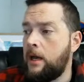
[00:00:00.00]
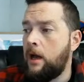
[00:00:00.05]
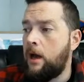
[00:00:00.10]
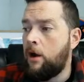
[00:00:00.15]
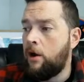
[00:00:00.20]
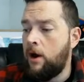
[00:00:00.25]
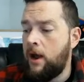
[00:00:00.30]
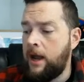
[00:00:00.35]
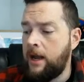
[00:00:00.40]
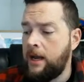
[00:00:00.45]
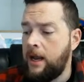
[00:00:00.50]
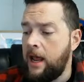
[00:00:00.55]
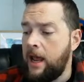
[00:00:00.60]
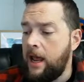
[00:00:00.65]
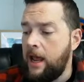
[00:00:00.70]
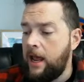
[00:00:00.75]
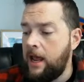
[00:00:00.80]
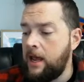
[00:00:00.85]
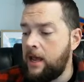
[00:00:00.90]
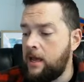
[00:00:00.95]
all right,
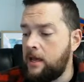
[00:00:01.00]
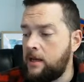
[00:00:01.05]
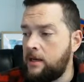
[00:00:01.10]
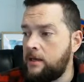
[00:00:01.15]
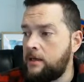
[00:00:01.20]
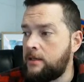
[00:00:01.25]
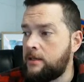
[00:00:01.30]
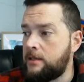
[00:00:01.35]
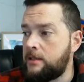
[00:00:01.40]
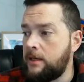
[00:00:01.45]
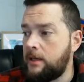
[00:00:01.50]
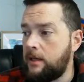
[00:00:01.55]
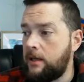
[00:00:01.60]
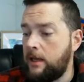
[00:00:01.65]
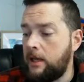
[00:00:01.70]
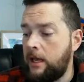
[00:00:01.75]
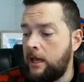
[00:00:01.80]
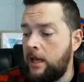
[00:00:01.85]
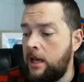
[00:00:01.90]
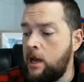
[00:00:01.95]
is
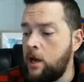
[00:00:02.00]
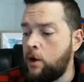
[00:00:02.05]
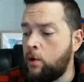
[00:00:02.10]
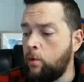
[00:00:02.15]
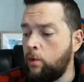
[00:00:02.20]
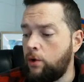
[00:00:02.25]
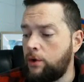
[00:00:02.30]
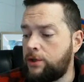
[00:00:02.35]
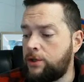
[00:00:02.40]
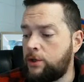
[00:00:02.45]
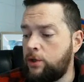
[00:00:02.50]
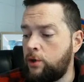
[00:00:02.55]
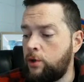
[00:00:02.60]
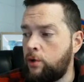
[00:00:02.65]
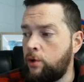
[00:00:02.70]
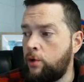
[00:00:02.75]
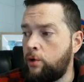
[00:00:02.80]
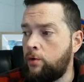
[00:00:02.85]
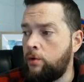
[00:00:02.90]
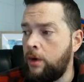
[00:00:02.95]
equal
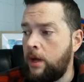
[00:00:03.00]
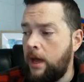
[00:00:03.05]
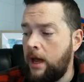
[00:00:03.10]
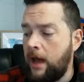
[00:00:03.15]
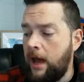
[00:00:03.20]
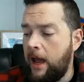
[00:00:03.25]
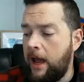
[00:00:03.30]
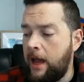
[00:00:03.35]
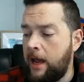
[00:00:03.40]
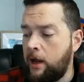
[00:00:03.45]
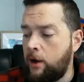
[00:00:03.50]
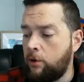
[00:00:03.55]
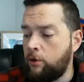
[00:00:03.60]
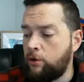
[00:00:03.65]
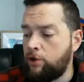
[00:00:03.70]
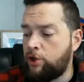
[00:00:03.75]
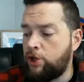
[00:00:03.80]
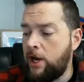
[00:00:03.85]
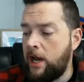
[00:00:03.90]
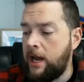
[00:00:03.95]
to angle
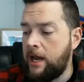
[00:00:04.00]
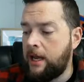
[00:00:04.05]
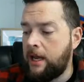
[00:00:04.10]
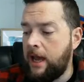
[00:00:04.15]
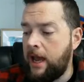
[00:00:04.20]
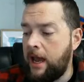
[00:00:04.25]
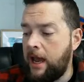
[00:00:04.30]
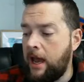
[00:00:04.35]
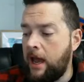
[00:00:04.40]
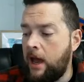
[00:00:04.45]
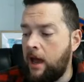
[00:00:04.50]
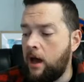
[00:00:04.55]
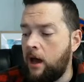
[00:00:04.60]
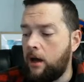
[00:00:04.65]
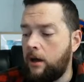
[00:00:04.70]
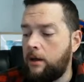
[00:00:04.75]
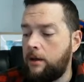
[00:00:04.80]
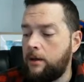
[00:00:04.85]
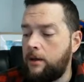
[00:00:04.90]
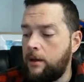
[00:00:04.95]

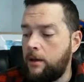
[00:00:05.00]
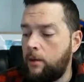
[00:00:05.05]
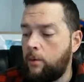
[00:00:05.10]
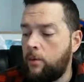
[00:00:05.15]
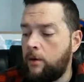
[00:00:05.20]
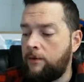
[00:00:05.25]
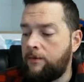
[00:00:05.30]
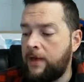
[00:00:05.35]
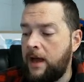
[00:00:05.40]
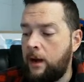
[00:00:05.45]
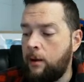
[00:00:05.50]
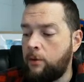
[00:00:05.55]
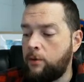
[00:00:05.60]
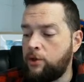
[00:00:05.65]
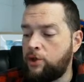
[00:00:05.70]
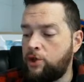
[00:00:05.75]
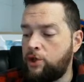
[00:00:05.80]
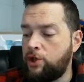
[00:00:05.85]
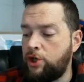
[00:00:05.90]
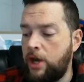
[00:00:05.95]
JKL. Well, if that
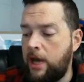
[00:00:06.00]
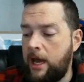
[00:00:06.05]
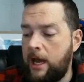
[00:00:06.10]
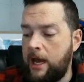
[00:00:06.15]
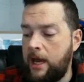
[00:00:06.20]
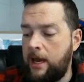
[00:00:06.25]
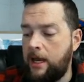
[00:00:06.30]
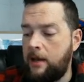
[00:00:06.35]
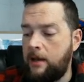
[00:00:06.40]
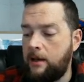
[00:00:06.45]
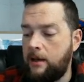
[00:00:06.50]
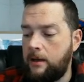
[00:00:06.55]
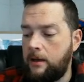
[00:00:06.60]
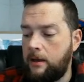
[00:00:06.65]
one's JKL,